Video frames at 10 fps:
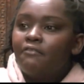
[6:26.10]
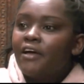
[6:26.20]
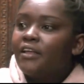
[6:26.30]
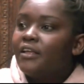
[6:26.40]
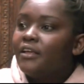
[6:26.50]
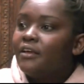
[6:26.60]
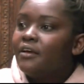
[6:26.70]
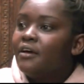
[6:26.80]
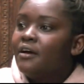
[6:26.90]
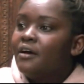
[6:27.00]
finding,
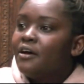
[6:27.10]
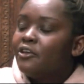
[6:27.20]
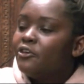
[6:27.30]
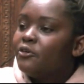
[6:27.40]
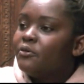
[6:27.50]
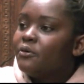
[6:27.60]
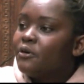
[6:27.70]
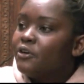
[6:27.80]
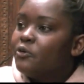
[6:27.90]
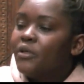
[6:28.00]
you know,
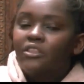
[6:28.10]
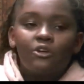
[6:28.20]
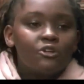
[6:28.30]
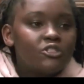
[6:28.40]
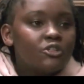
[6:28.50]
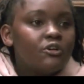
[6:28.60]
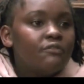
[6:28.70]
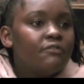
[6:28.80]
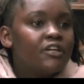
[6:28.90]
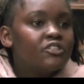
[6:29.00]
doing theological
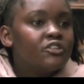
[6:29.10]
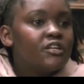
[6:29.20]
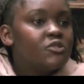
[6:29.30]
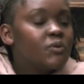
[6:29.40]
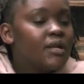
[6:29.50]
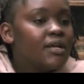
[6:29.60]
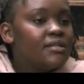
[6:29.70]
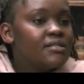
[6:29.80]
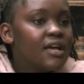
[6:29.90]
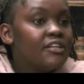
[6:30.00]
reflection as well
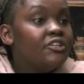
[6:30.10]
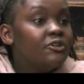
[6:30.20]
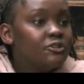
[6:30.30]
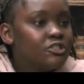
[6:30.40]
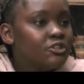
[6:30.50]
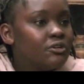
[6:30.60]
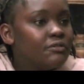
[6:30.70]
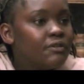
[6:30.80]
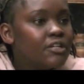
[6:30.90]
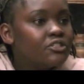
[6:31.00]
as ideological
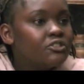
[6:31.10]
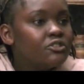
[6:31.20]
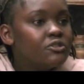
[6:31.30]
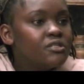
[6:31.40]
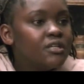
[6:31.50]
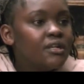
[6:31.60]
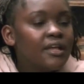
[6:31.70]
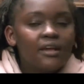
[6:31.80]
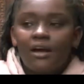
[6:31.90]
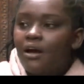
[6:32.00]
reflection to see
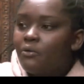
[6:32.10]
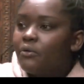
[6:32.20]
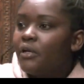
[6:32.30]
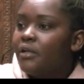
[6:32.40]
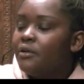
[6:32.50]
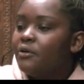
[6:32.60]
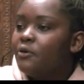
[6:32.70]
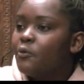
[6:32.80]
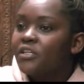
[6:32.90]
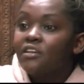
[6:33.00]
like how really,
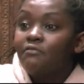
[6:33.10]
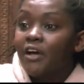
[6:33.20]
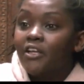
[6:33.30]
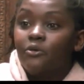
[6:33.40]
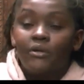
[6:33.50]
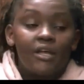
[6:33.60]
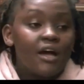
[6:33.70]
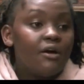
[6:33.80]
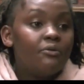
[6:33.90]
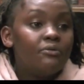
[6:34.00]
what I value and
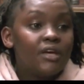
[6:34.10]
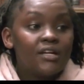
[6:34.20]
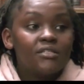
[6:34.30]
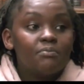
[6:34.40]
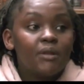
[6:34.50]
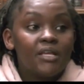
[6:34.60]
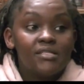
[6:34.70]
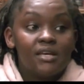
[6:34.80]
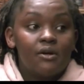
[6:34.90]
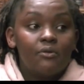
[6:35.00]
how that
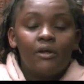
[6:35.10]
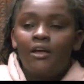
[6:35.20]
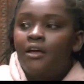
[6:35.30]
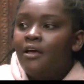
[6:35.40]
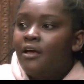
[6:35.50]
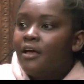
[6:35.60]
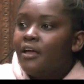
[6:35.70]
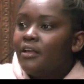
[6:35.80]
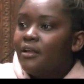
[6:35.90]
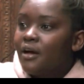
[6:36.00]
plays out
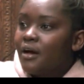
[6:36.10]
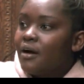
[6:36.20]
in